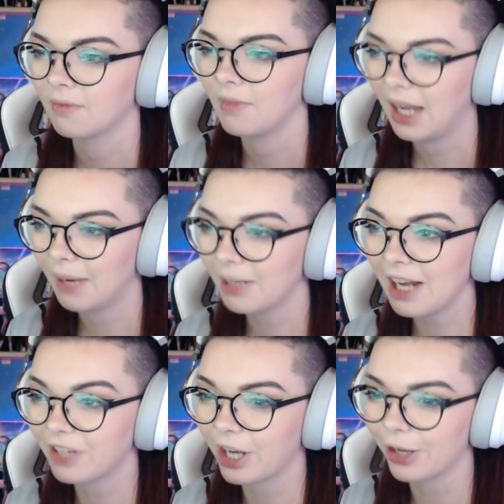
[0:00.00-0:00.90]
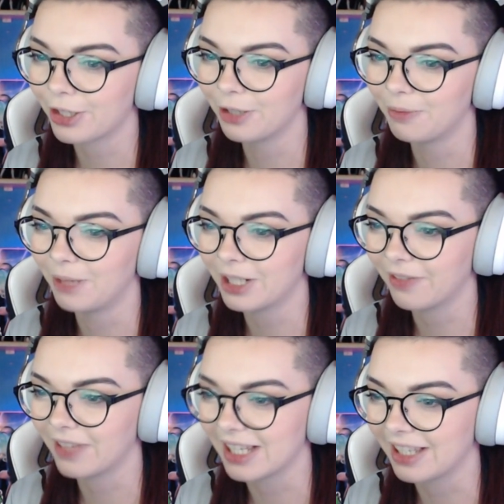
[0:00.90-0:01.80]
I'm gonna have to cut so much
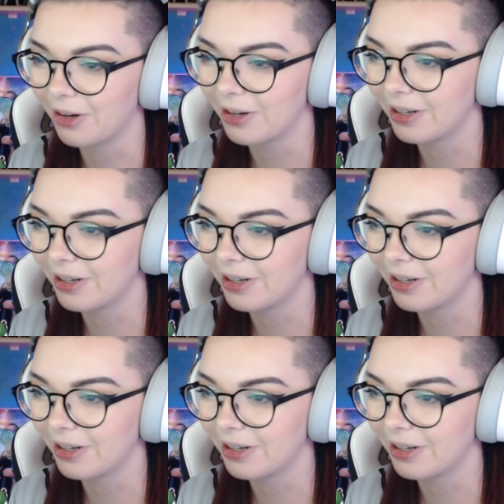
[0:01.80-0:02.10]
of this out.